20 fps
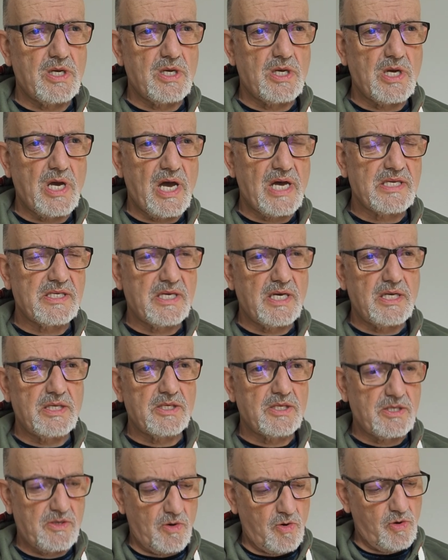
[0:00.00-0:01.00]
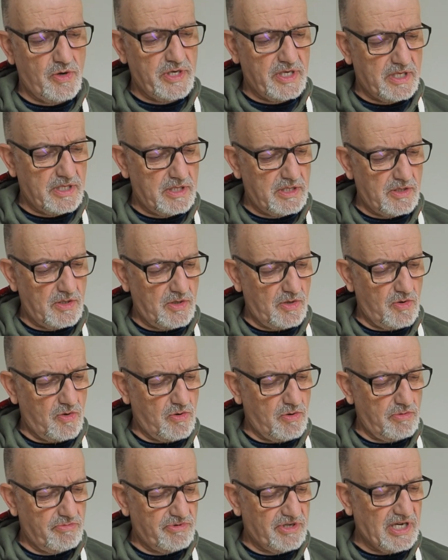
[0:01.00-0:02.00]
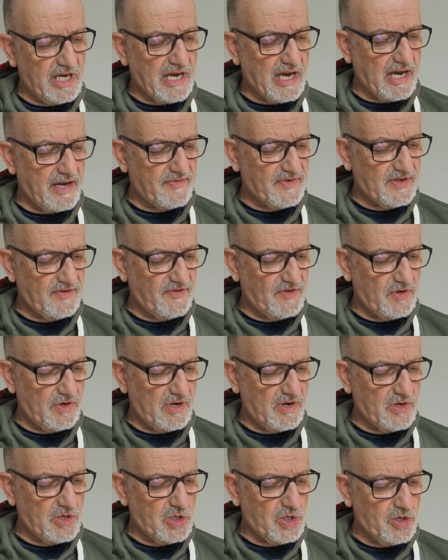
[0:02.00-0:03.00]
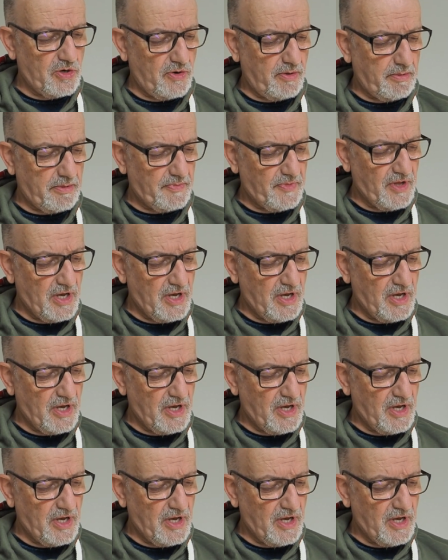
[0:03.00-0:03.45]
assets, OICs or SICAVs if they're in Europe.